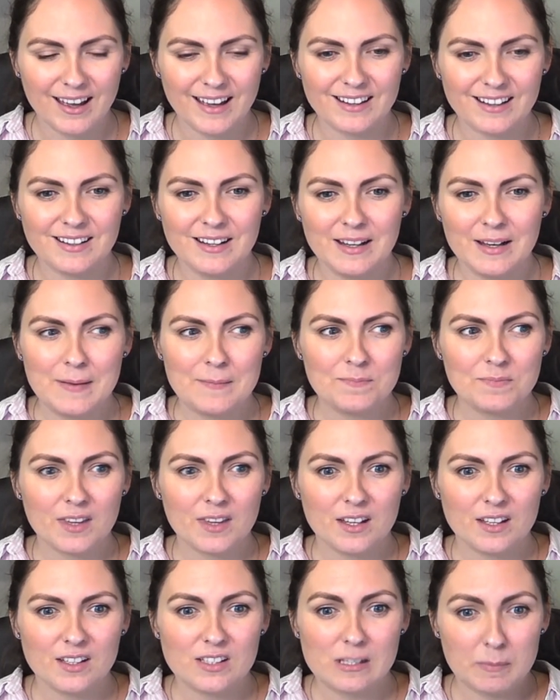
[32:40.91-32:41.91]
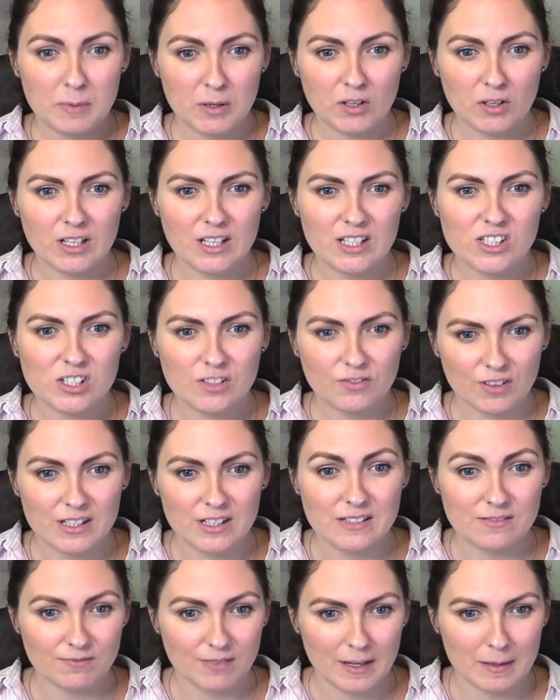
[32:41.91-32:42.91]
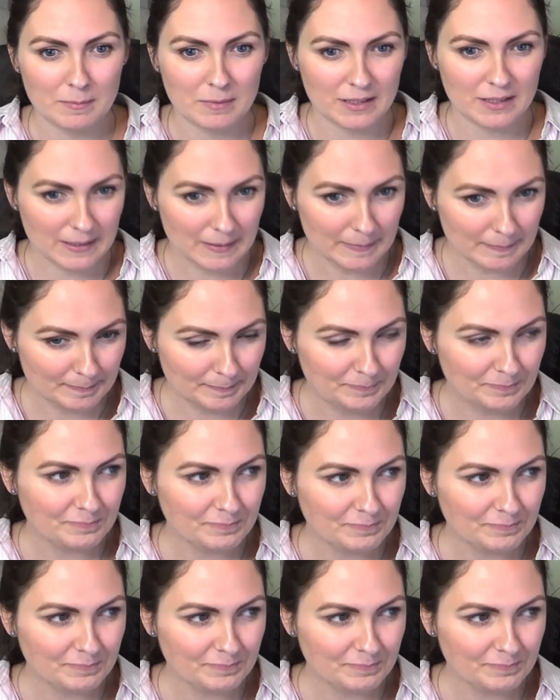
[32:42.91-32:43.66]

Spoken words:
And to be honest, your friends and family,